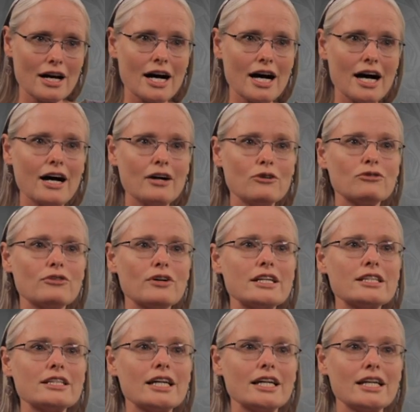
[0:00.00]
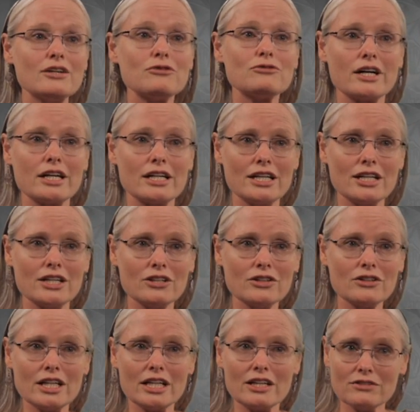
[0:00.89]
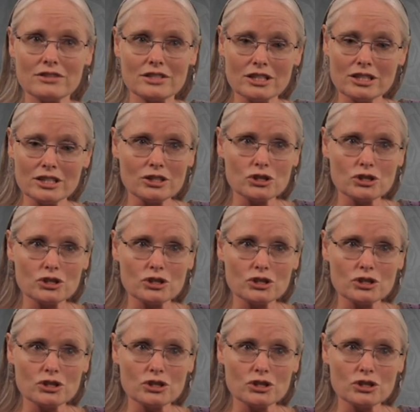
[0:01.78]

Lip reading: I find that if I hear even a little